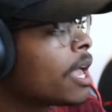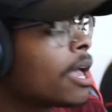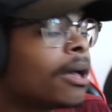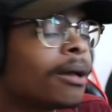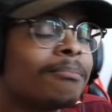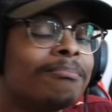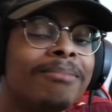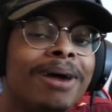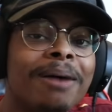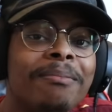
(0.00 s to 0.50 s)

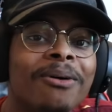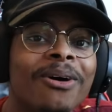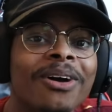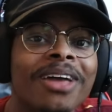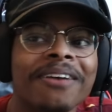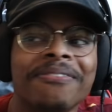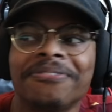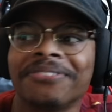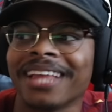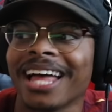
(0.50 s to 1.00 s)
My boy
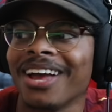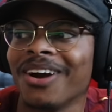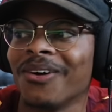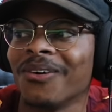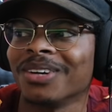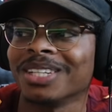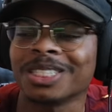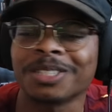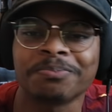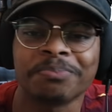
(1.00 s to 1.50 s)
Flight on
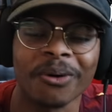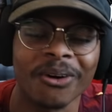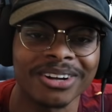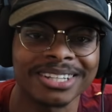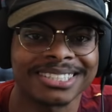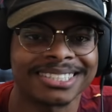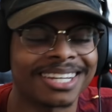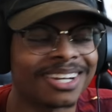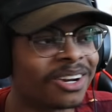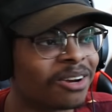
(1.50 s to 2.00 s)
Sports
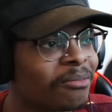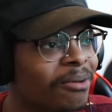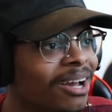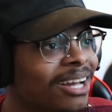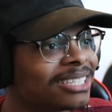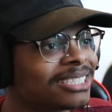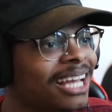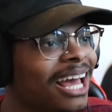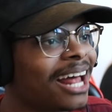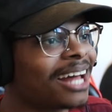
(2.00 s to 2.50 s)
Center, bro.
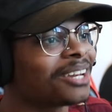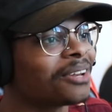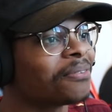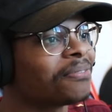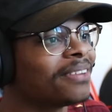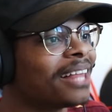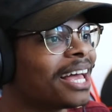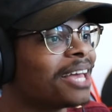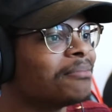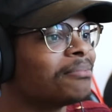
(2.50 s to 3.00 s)
Shout out to
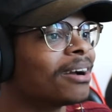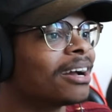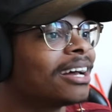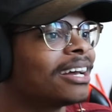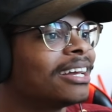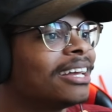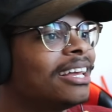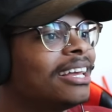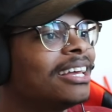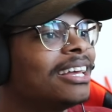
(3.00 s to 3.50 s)
Flight, bro.
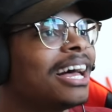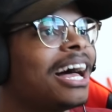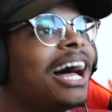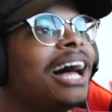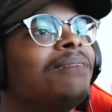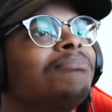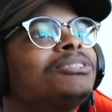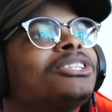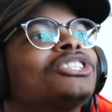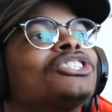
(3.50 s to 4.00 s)
I'm
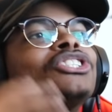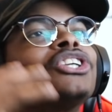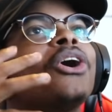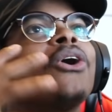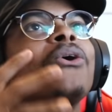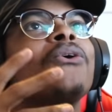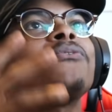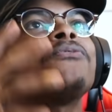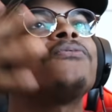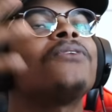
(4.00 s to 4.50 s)
so
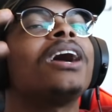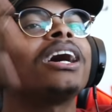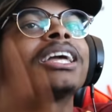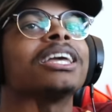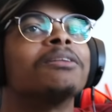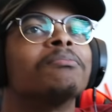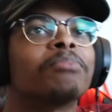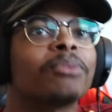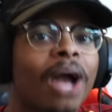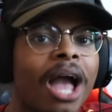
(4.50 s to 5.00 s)
fucking
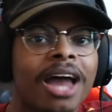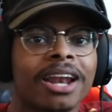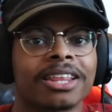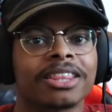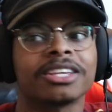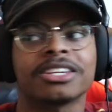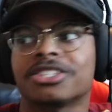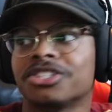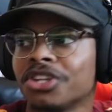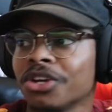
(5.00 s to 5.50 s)
proud of
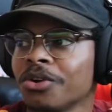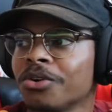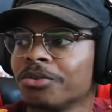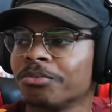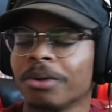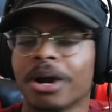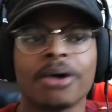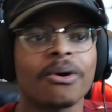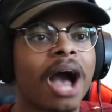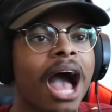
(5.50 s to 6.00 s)
this dude,
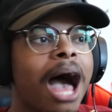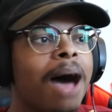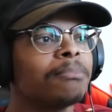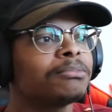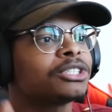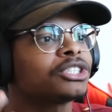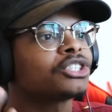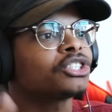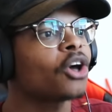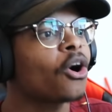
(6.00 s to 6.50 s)
bro. I'm
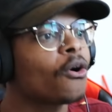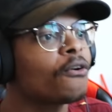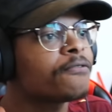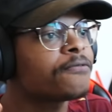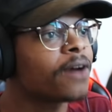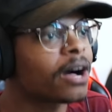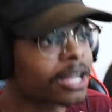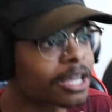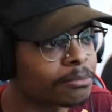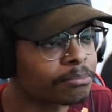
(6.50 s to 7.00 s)
so
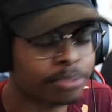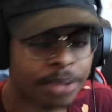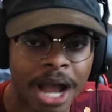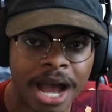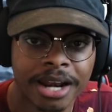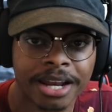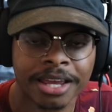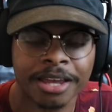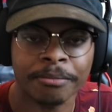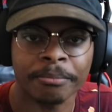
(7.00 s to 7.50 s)
fucking proud of
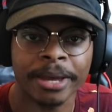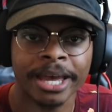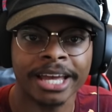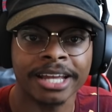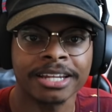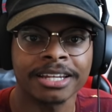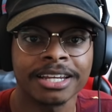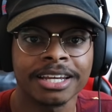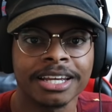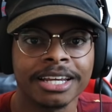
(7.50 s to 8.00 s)
him, man.
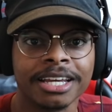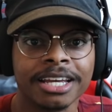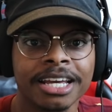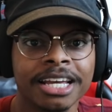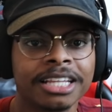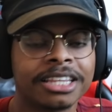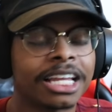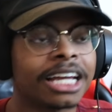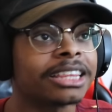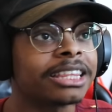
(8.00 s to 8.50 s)

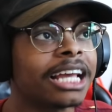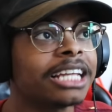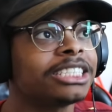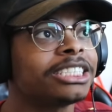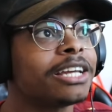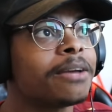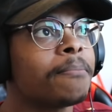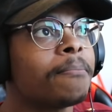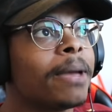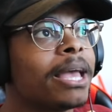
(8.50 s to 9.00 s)
Like that
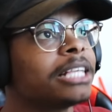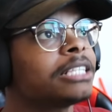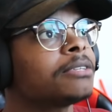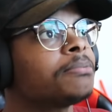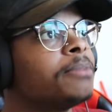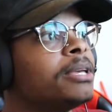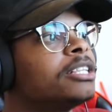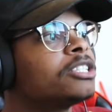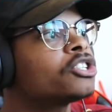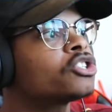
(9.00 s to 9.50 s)
shit makes me
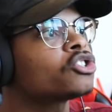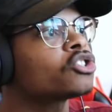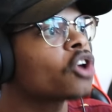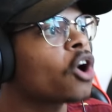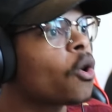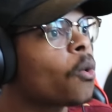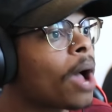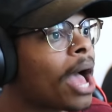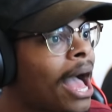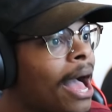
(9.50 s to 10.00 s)
so
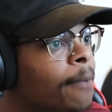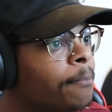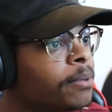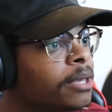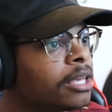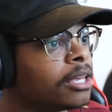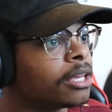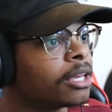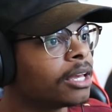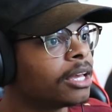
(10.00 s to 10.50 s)

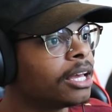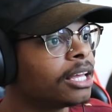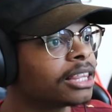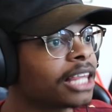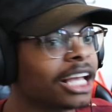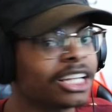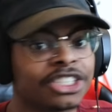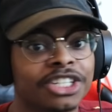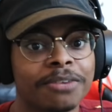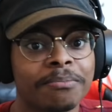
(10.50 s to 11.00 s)
happy. That
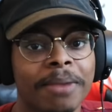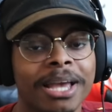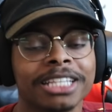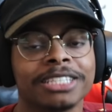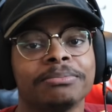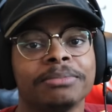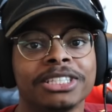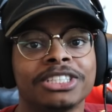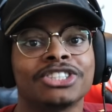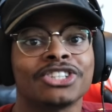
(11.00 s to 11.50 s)
shit makes
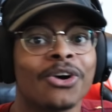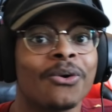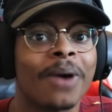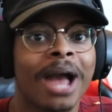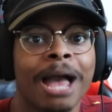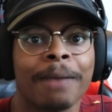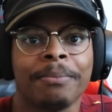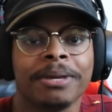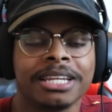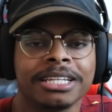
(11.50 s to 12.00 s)
me so
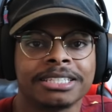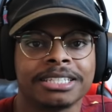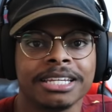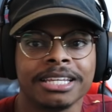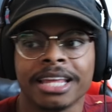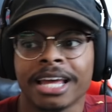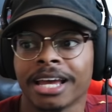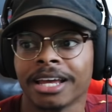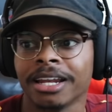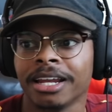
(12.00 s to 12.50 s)
happy to see
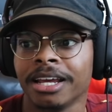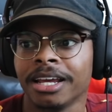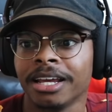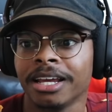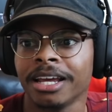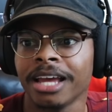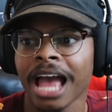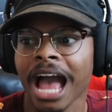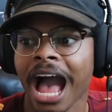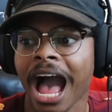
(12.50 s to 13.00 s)
that.
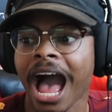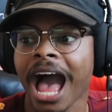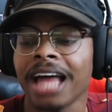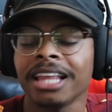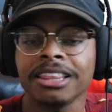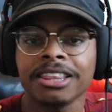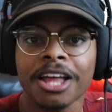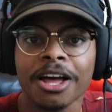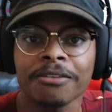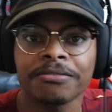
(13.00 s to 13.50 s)
I
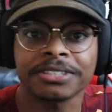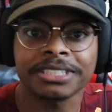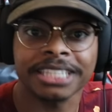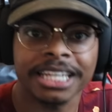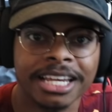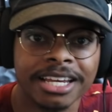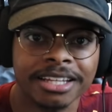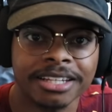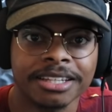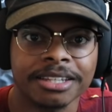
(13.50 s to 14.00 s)
love
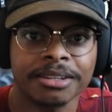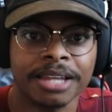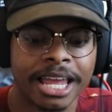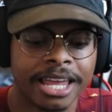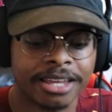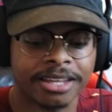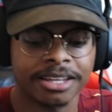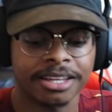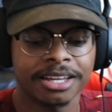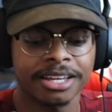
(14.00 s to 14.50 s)
seeing
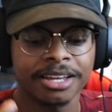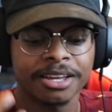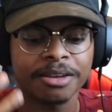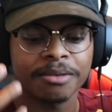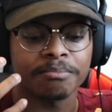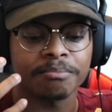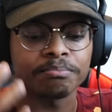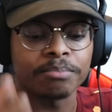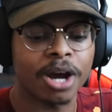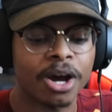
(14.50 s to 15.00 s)
like,
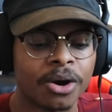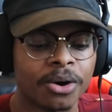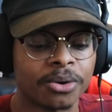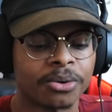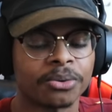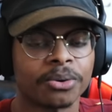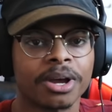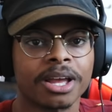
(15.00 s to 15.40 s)
bro.